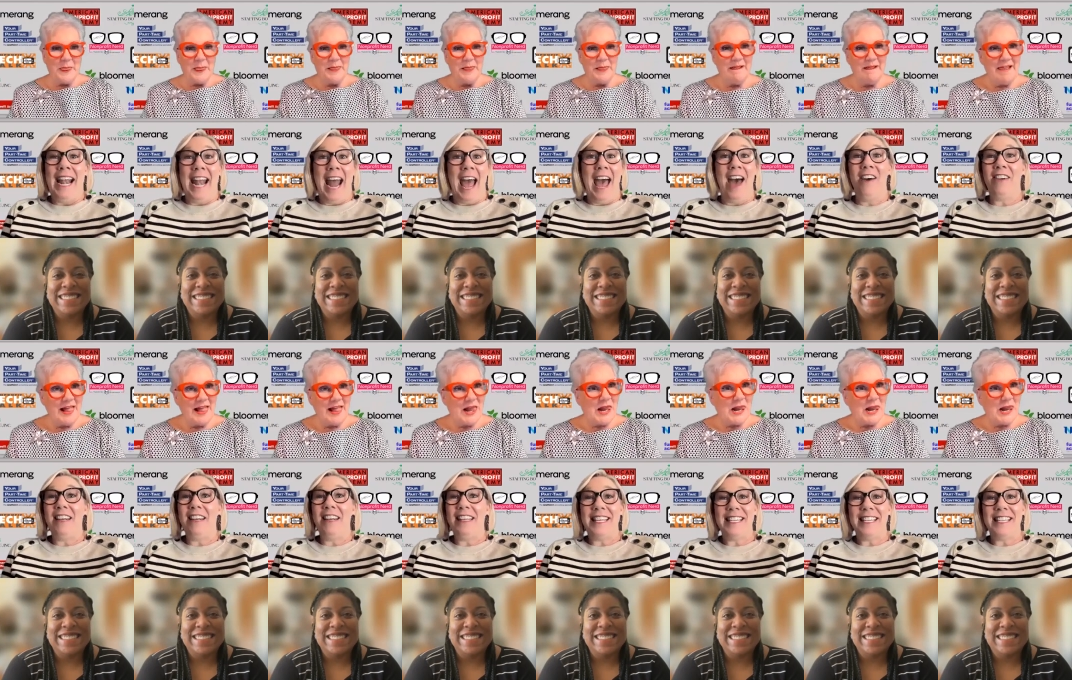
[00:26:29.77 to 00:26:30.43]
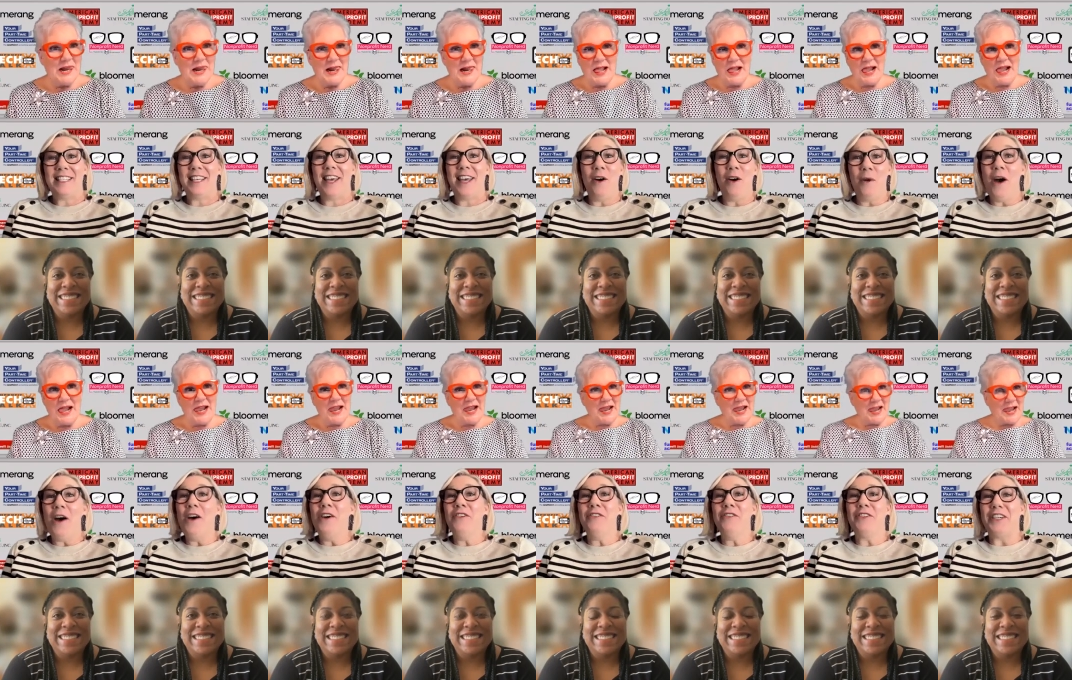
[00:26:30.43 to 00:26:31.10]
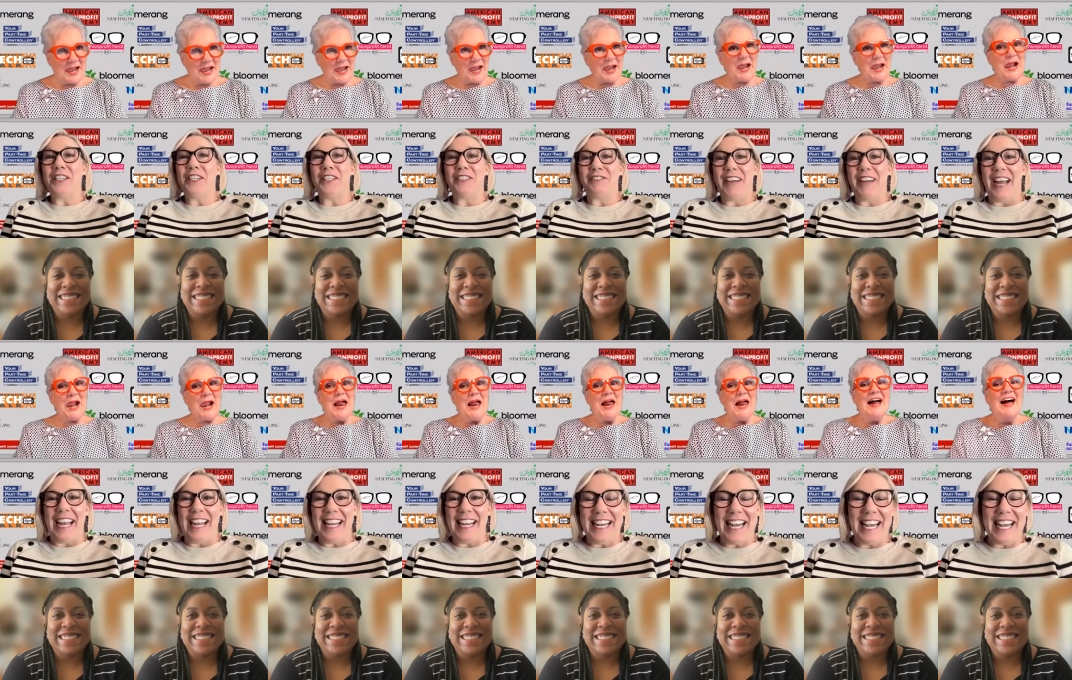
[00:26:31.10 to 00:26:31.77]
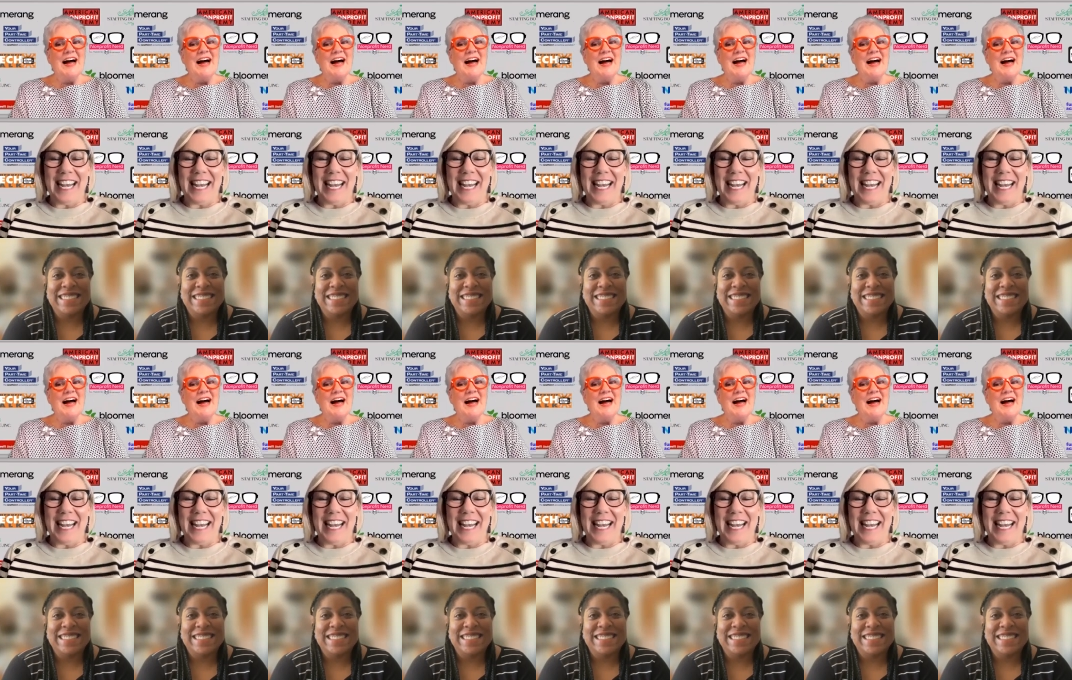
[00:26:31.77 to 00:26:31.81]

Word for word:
Speaker 1: "And how did this go over?" right?